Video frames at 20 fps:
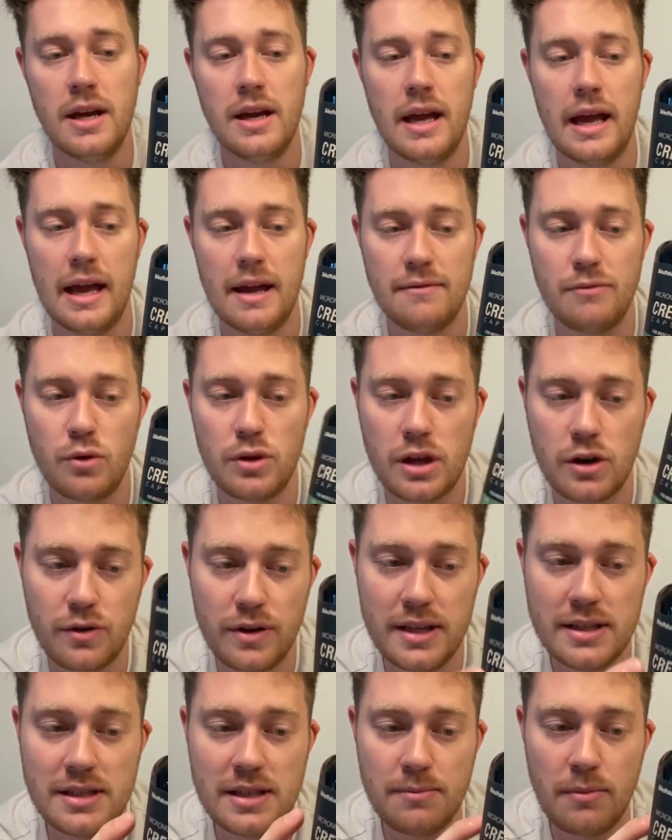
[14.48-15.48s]
And for the
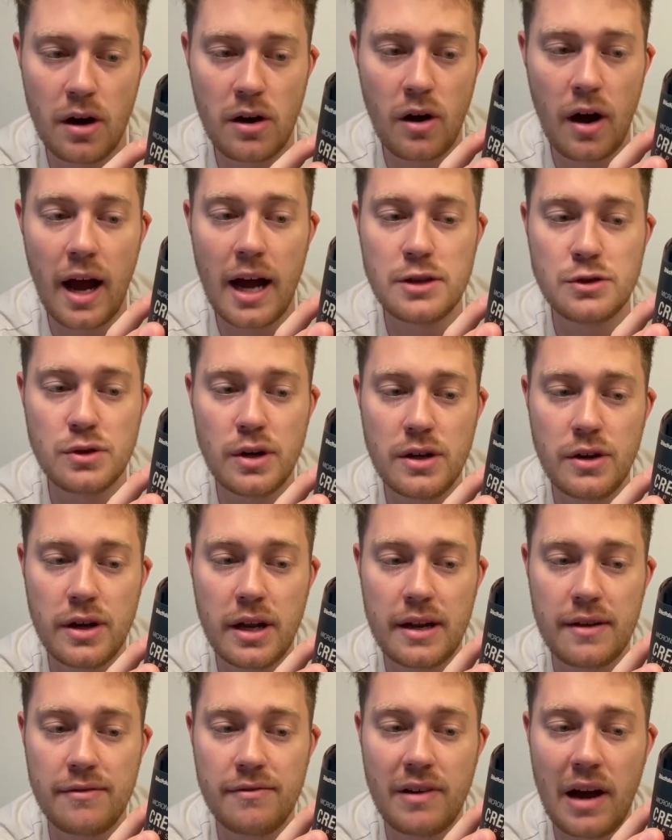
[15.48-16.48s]
creatine monohydrate, you're
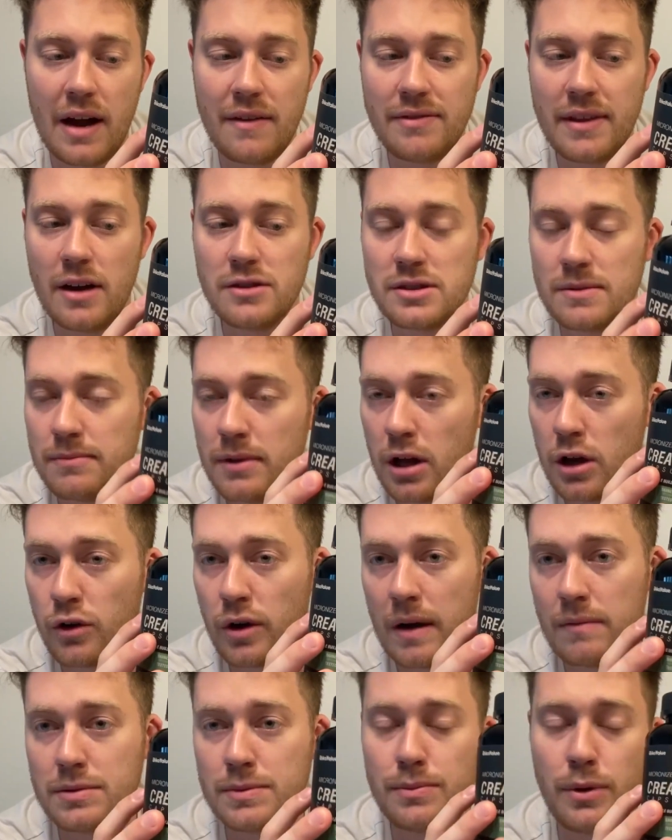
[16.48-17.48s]
getting 5,000
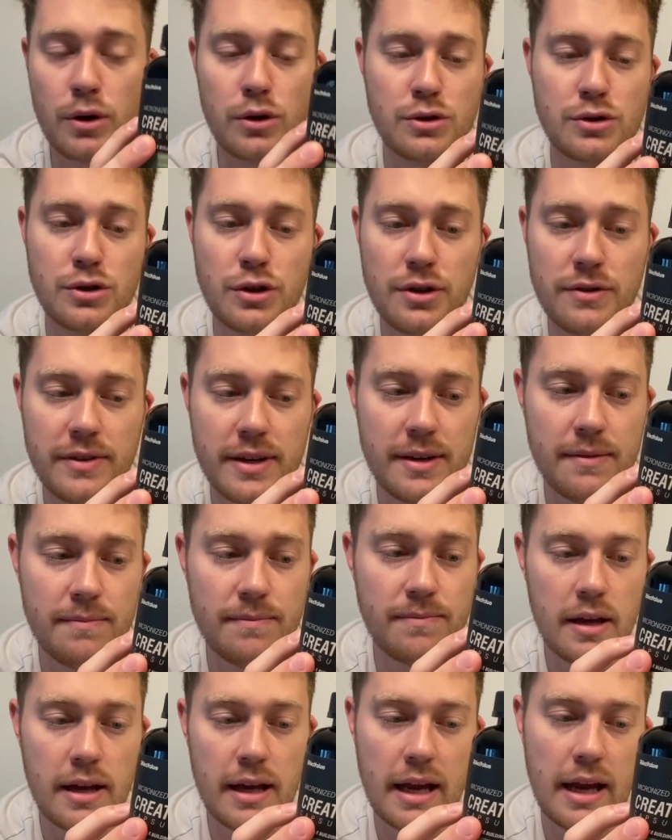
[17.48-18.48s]
milligrams per serving.
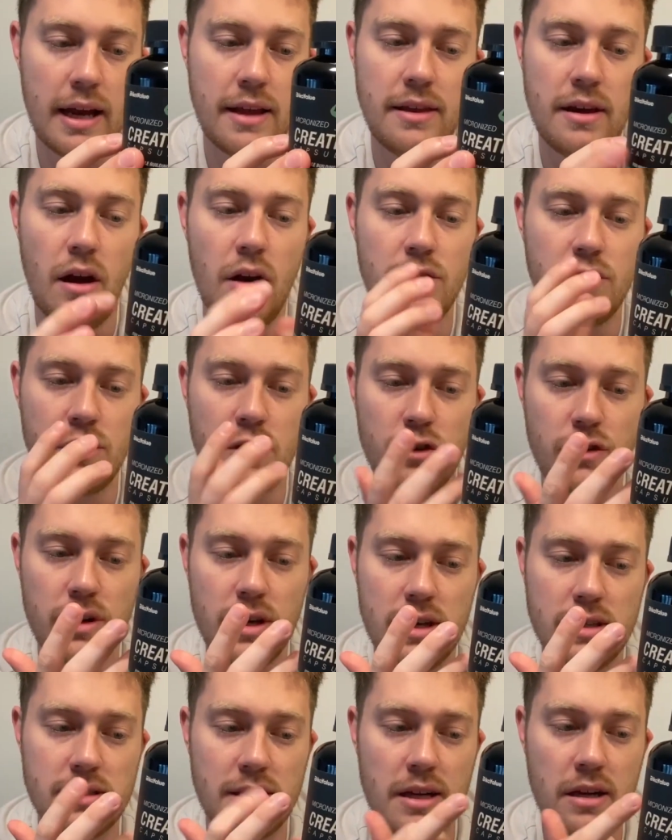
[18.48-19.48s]
And the other
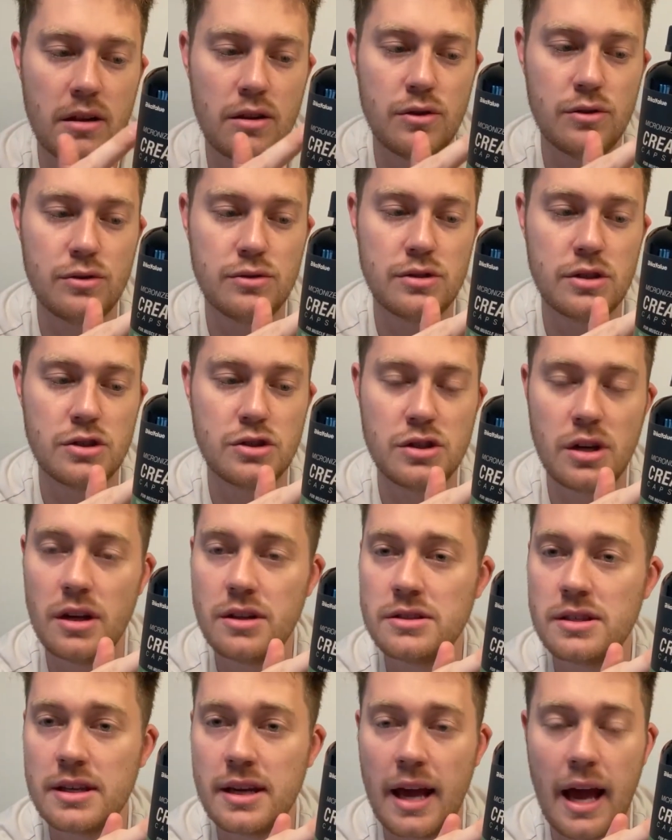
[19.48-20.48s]
ingredients includes
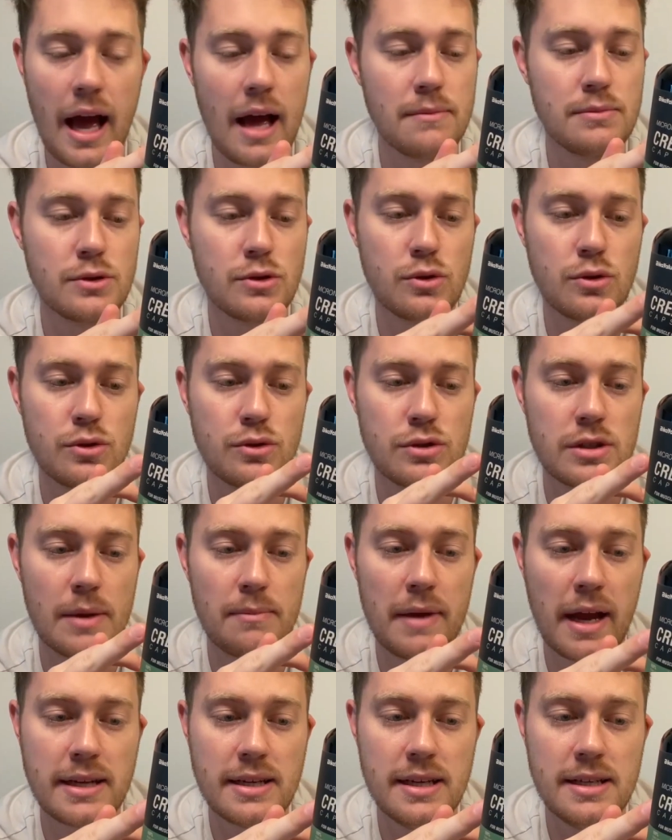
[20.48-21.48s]
gelatin capsules,
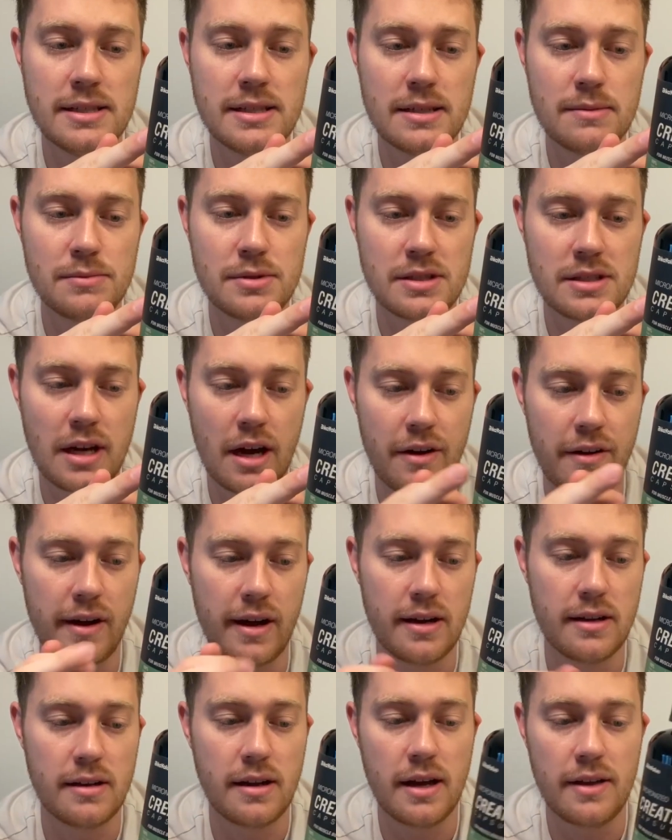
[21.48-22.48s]
magnesium
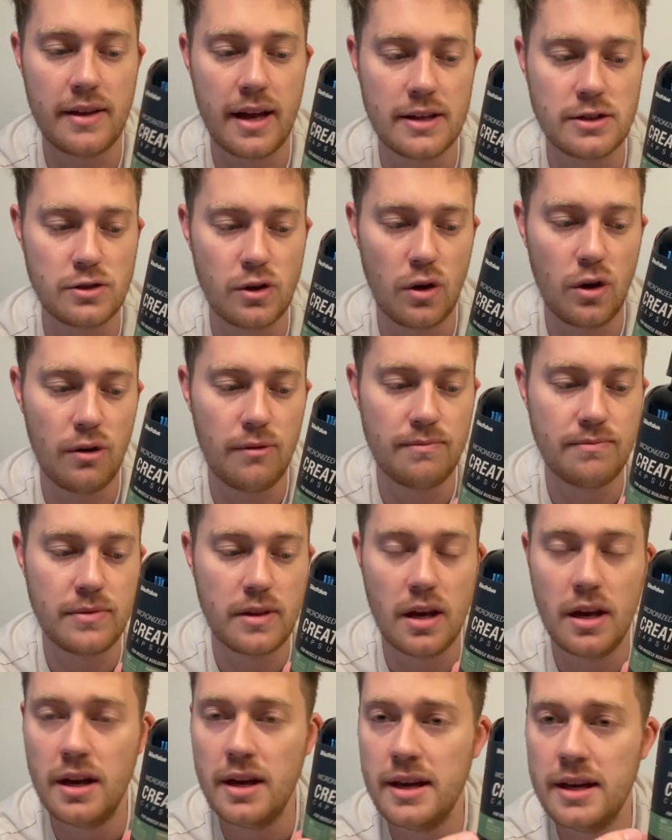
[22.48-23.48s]
stearate, and that's all.
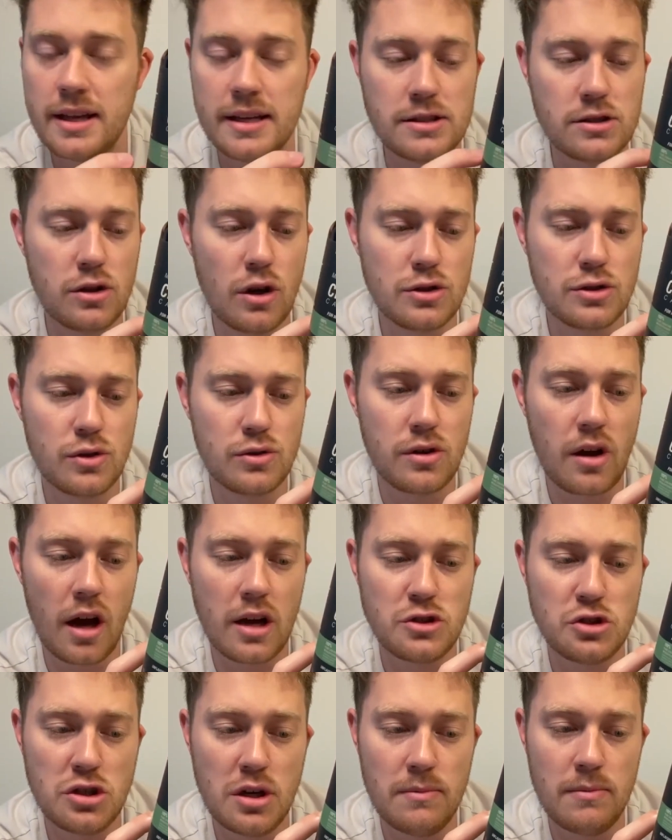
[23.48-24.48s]
This is also
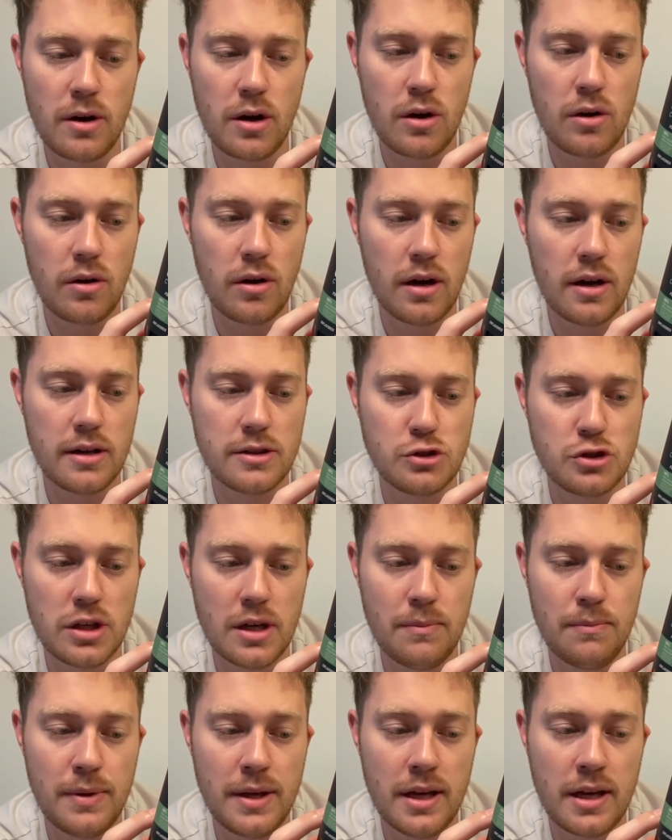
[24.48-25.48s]
non-GMO,
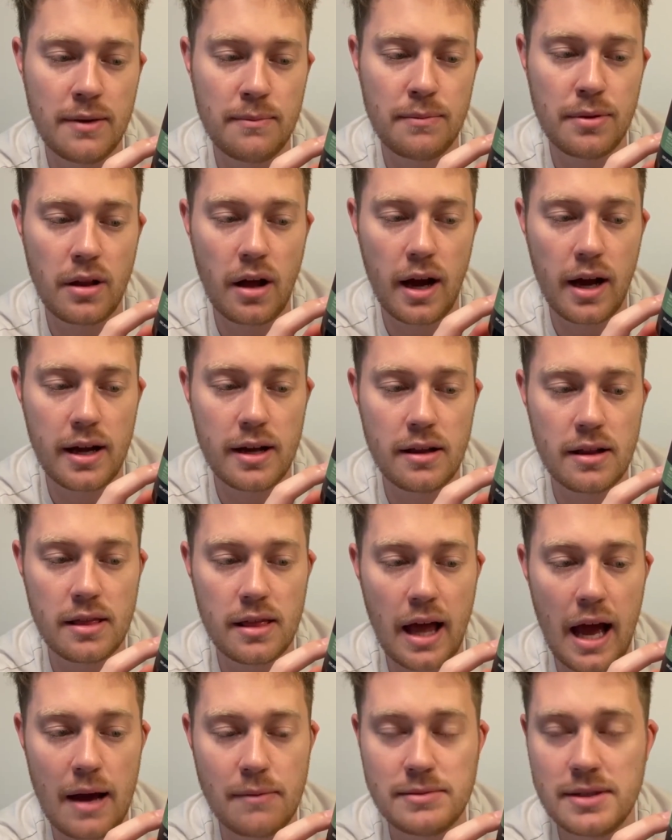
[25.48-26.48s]
GMP compliant,
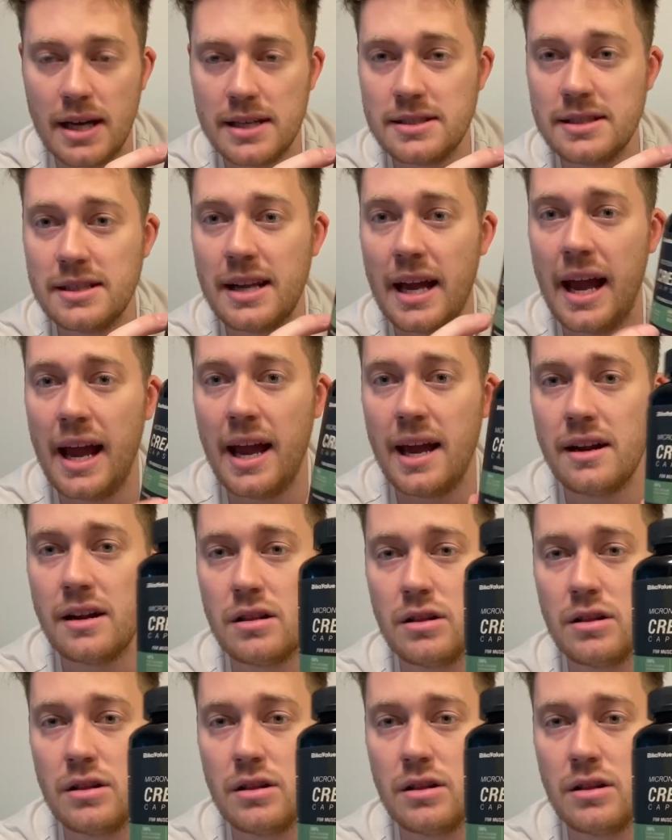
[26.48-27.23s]
lab tested, and